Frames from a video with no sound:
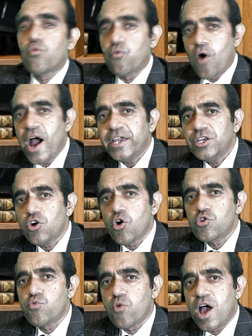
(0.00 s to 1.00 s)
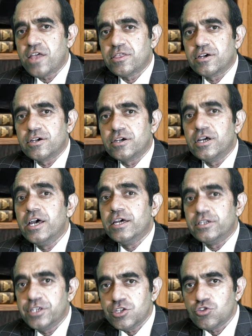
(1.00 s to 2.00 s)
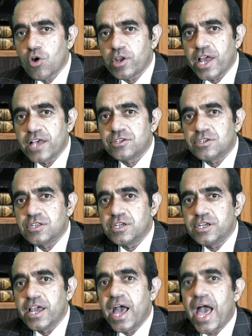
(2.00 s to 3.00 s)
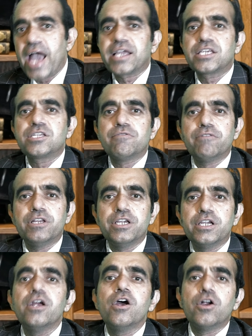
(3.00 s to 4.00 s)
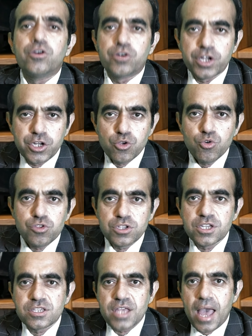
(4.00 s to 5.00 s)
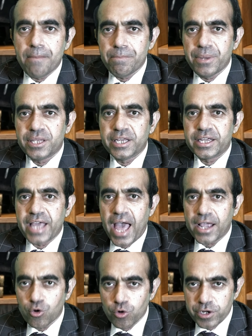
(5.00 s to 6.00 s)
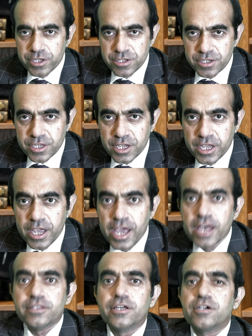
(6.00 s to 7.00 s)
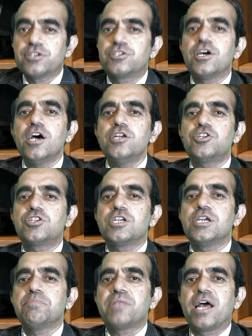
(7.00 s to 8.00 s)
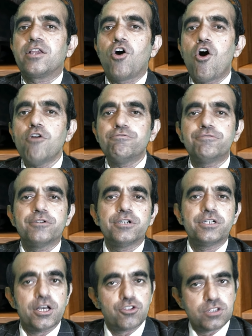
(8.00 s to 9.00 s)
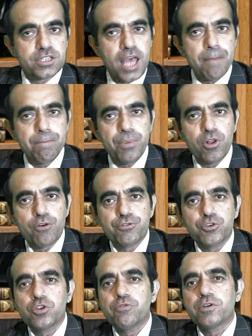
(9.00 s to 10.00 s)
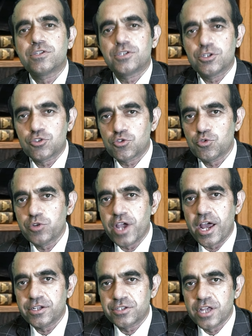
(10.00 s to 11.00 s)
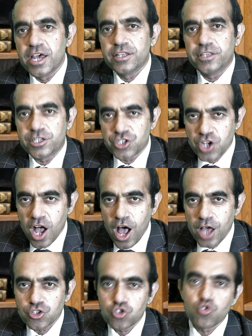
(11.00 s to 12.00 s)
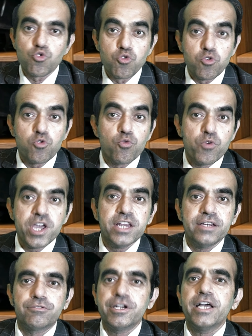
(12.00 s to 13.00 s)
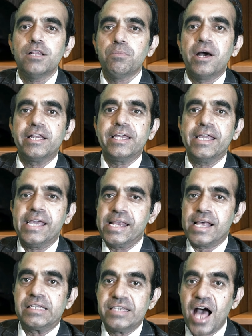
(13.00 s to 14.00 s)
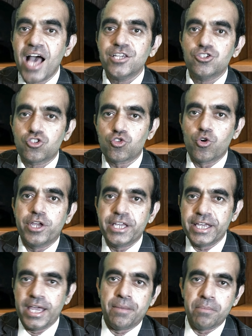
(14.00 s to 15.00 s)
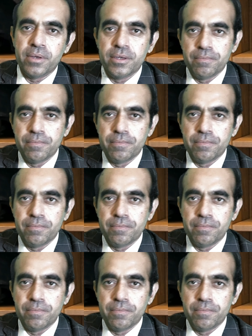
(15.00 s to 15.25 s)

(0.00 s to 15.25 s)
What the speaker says: find out whether dishonesty actively reduces empathic accuracy, the research team then offered a sample of university students the chance to win real money in a dice throwing game.